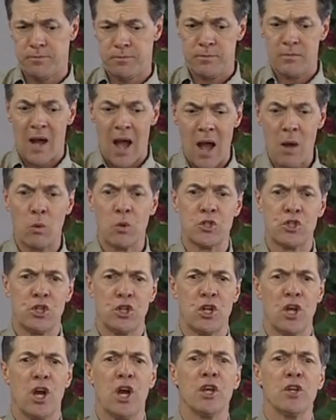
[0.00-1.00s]
I want you
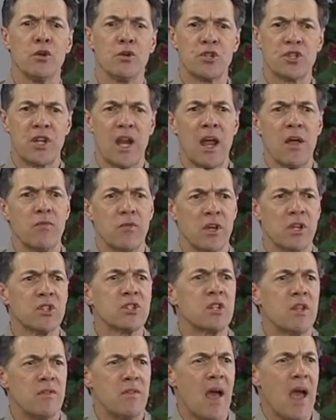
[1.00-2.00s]
to understand
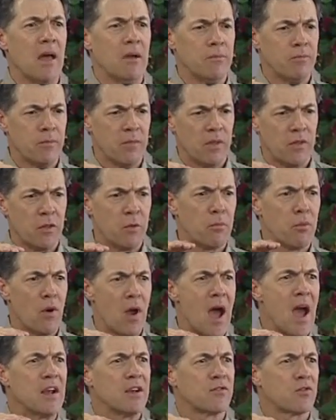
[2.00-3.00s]
this that the
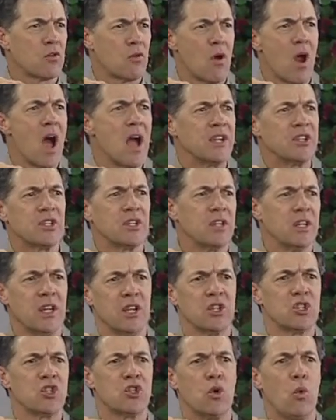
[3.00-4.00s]
bride of Christ
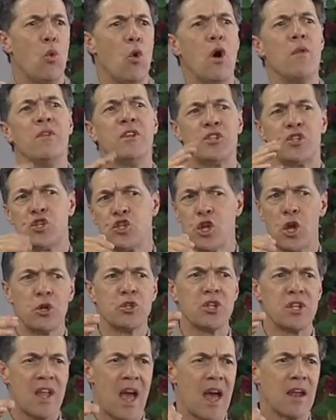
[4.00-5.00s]
is the one that's
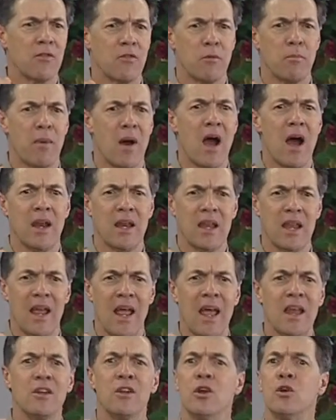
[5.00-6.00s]
chosen out of the body,
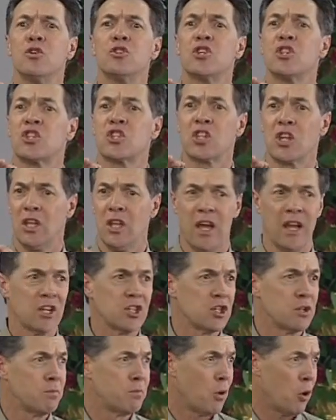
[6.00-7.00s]
and there's a
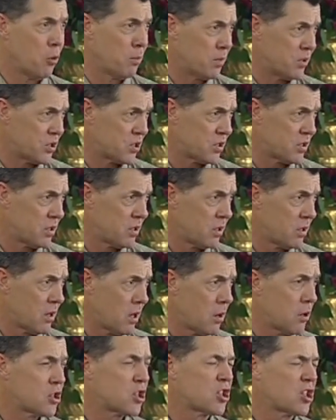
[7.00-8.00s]
selection purpose,
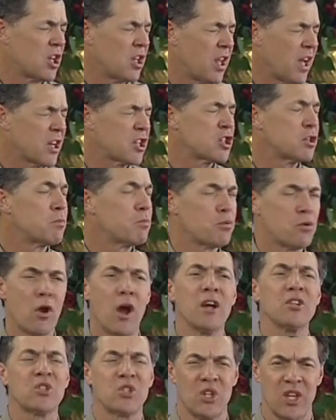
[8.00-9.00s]
a selection
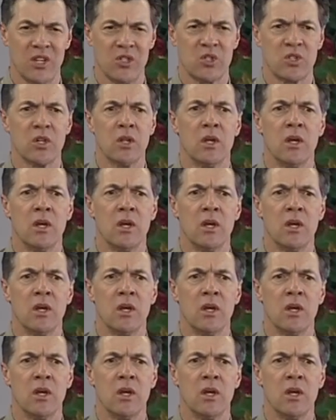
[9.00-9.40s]
process.